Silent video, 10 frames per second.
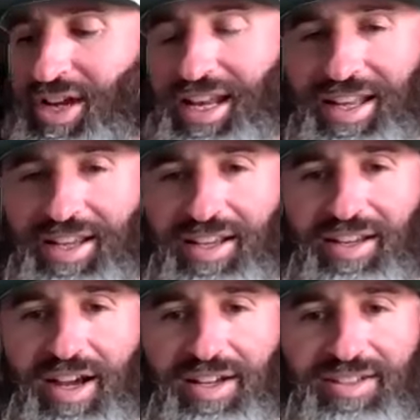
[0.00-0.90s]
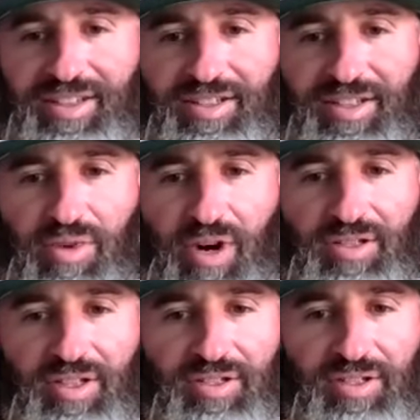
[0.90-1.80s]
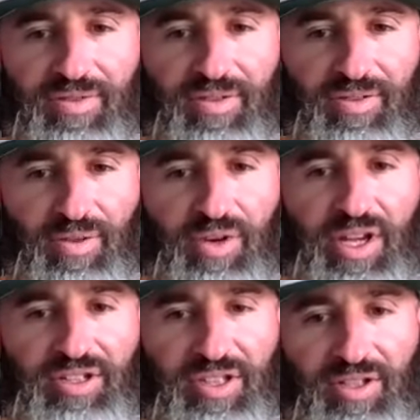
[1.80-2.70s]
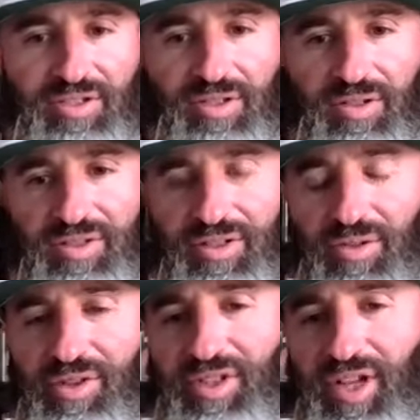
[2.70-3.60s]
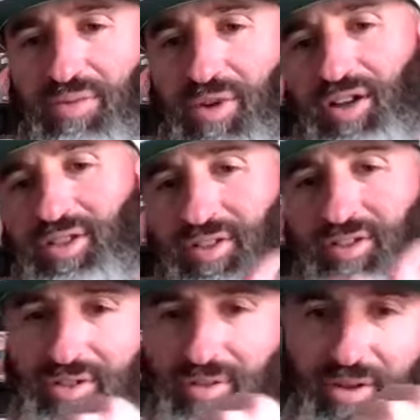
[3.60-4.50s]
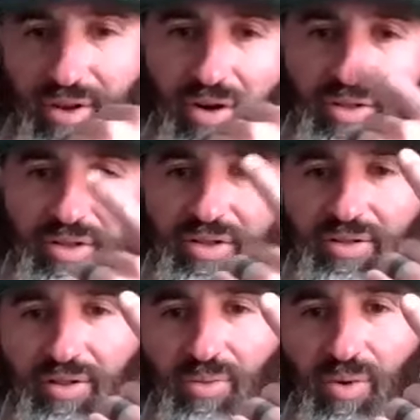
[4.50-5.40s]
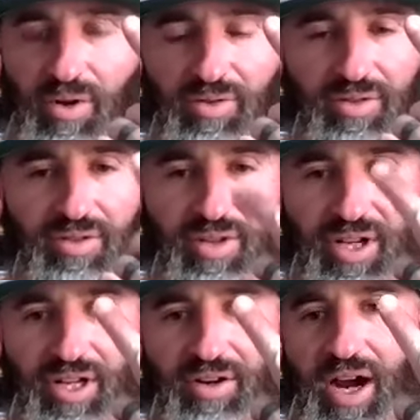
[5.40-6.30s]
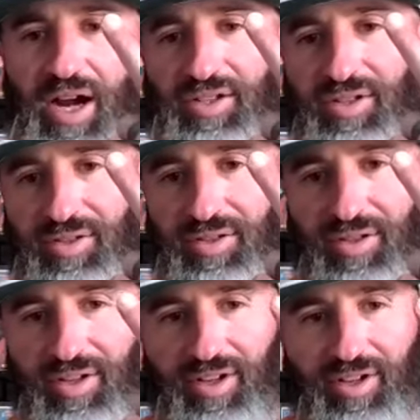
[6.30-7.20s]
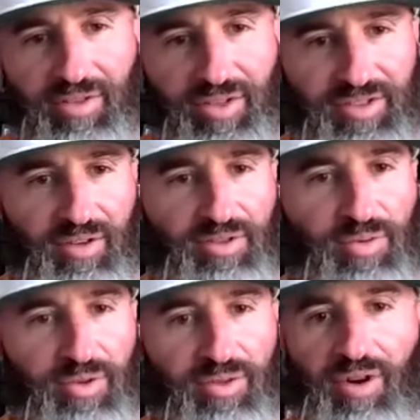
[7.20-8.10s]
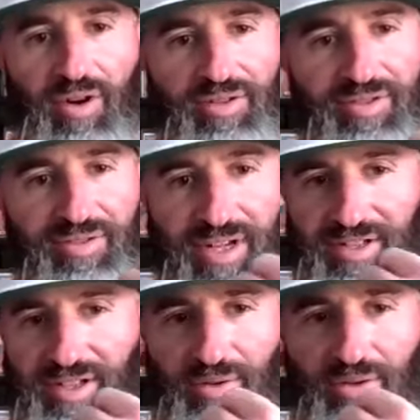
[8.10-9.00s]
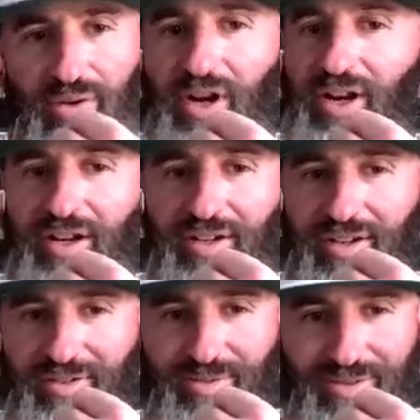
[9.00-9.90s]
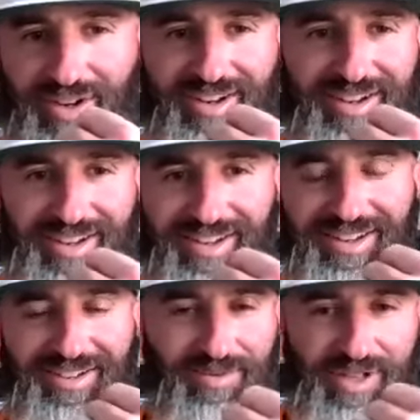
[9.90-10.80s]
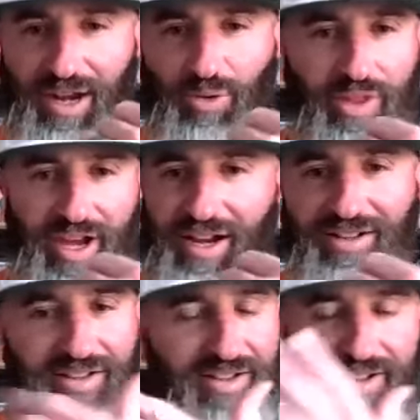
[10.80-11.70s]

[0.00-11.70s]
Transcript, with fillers: And, and God says the process of creation is a three step process: is your thoughts, your words, and then your actions. It mm-hmm. starts with your thoughts. That's how you create anything, right? And, and without that,